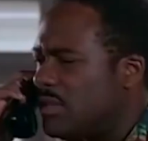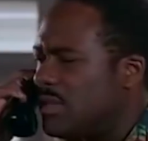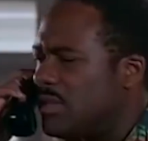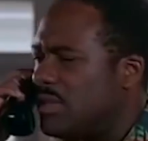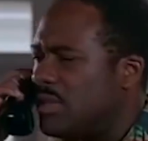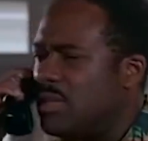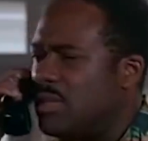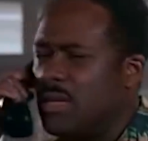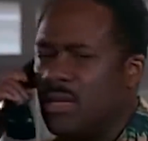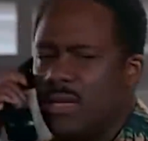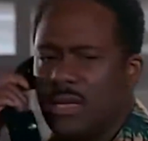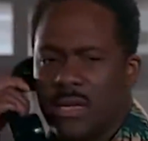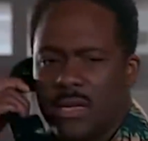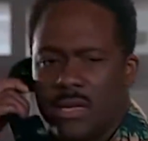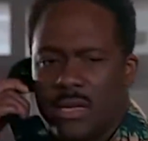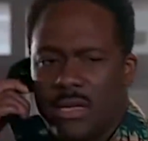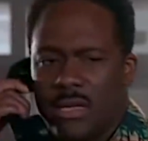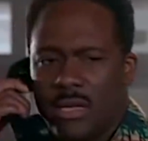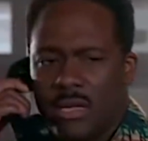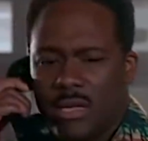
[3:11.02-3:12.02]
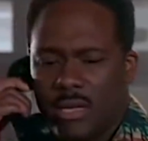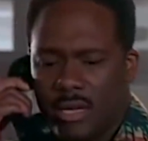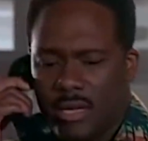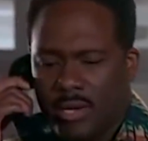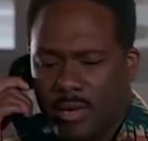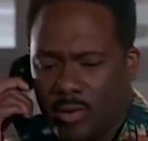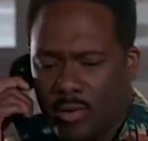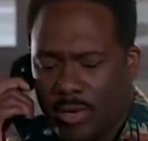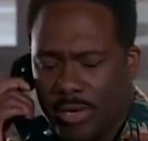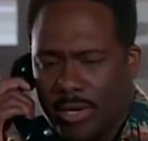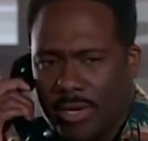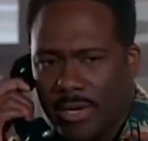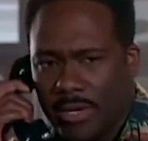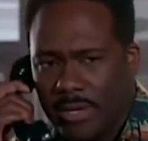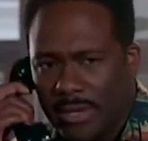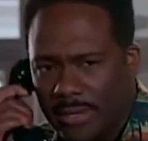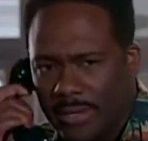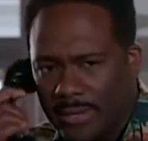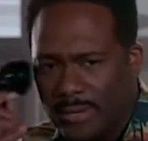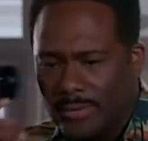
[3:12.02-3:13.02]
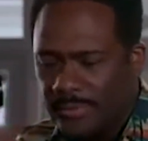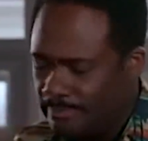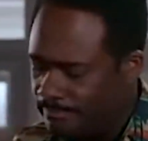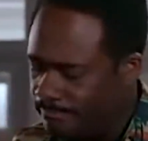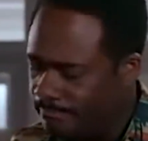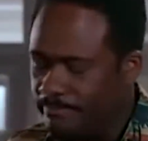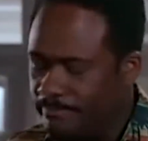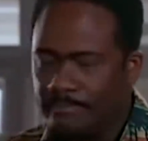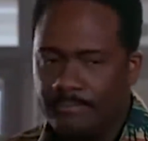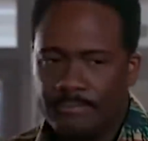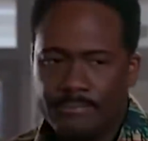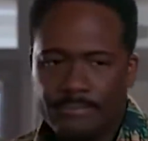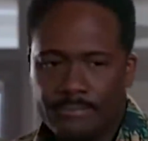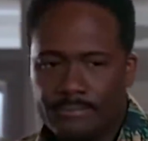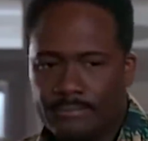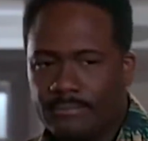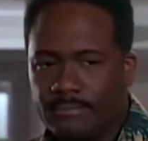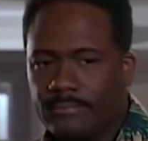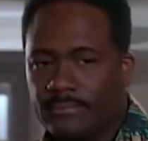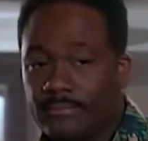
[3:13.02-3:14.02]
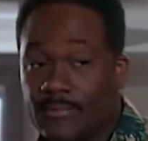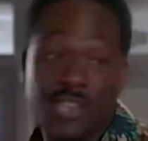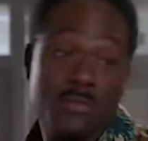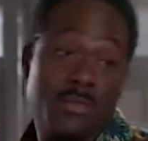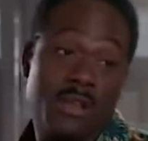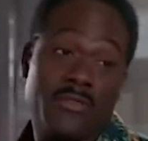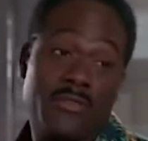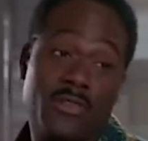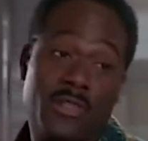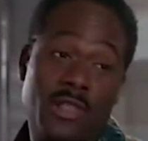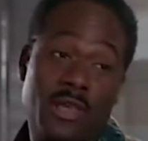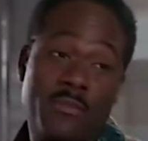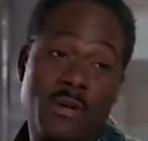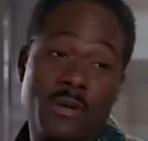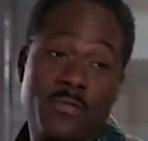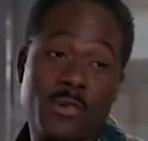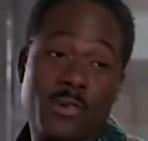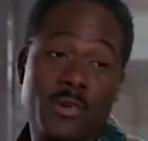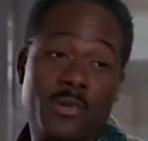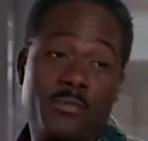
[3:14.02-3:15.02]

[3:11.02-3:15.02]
Baywatch Nights follows Garner Ellerby, a police sergeant